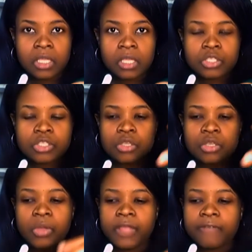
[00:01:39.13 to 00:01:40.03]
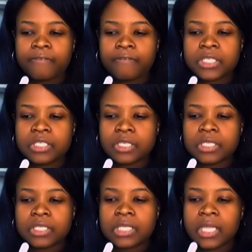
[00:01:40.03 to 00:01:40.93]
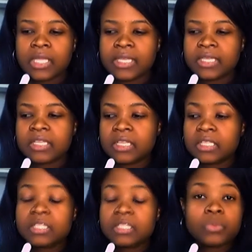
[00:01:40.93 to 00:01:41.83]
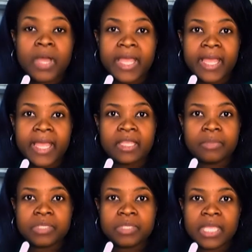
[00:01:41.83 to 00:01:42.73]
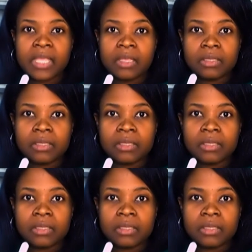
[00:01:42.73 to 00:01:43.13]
So for instance, and this is why I keep saying,